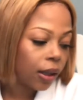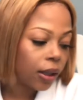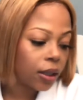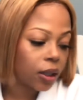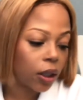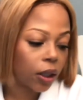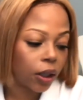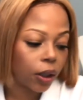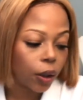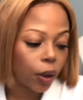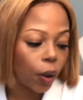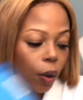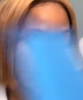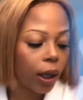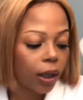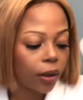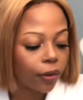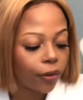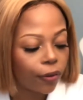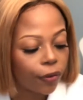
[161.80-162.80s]
is going to go
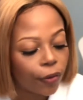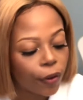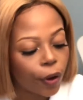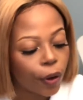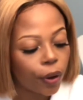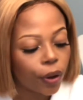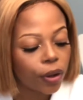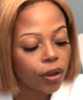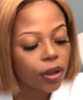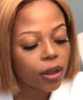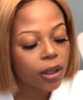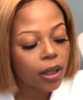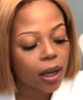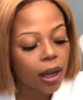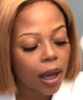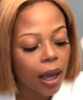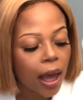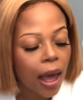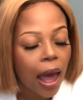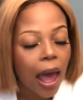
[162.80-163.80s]
in first
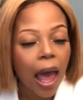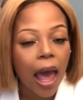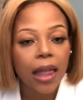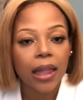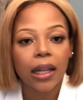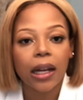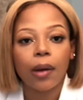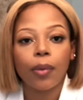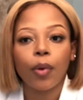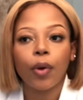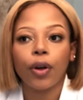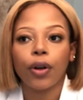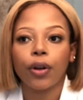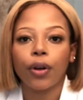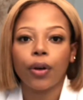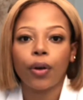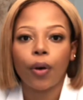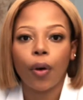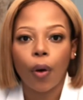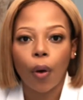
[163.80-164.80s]
and then I'm going
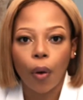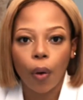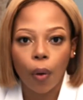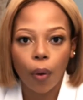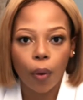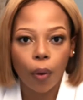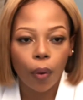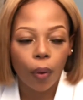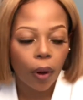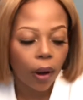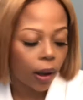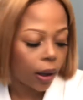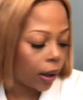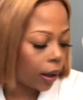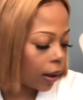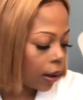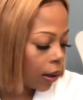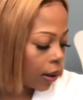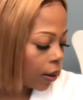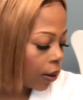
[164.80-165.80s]
to go
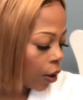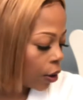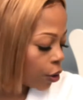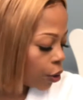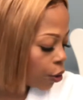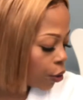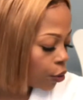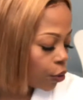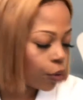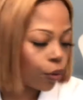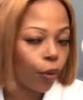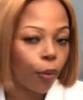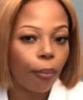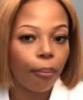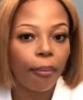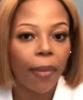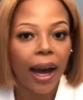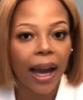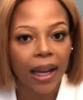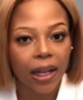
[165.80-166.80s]
uh, onto
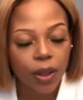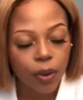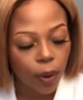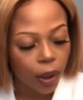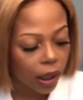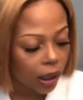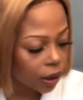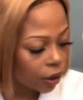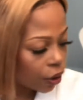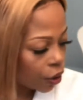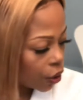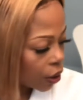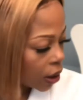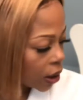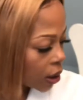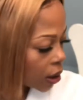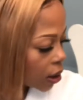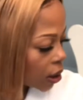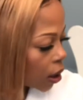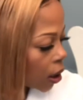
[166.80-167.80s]
my
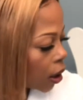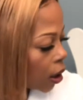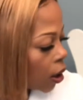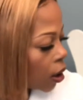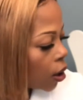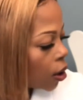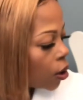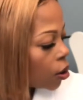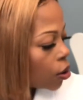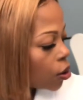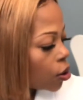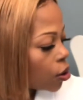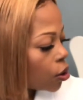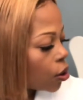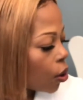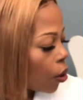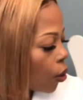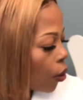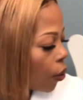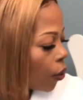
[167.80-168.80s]
toiletries.
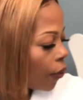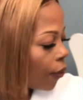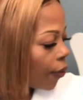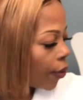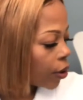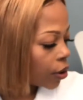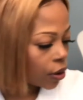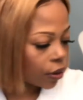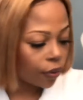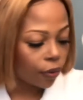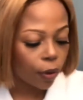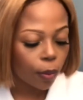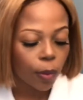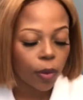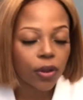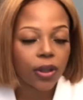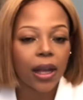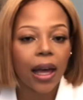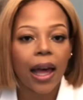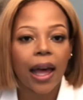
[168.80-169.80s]
So first and
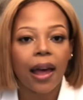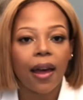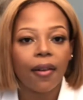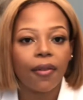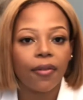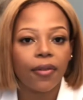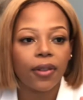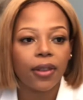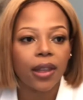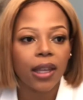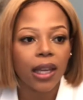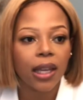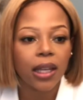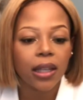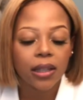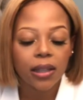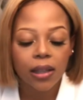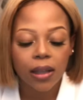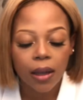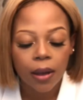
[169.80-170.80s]
foremost, I have
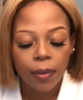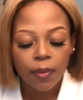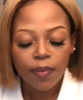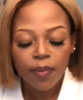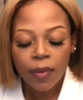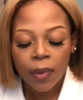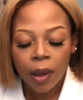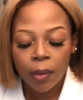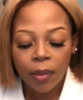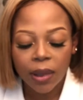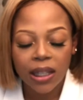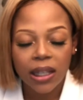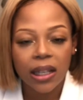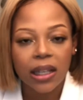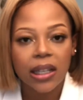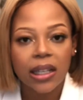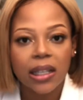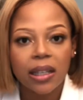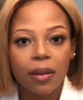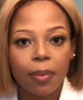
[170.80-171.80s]
these
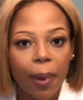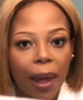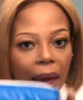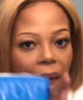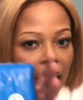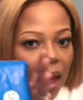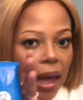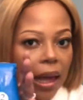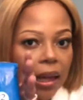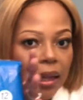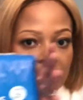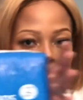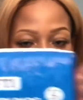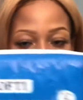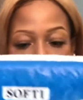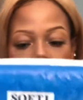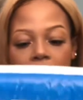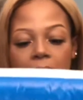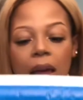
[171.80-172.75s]
maternity pads.